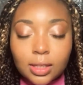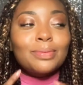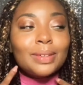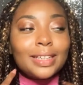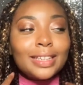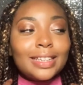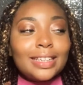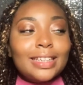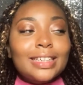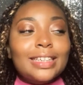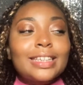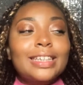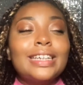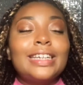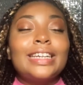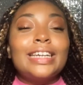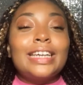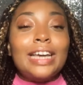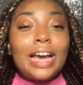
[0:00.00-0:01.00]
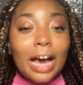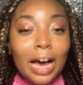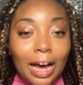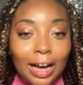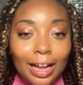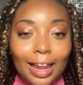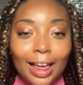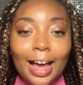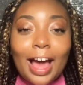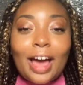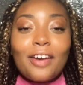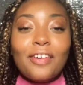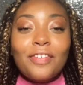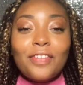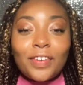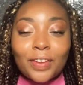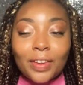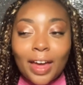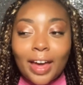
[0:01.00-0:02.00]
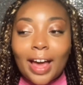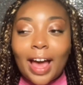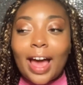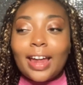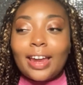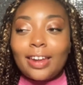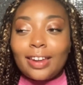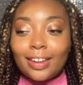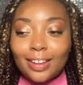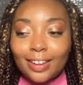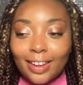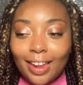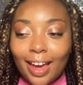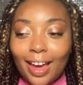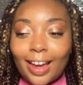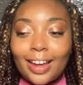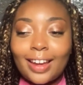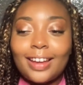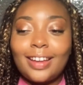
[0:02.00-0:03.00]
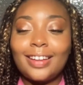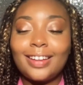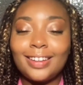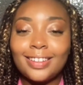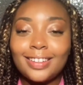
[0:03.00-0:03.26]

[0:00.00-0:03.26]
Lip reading: Me look young. Like, I feel like I look like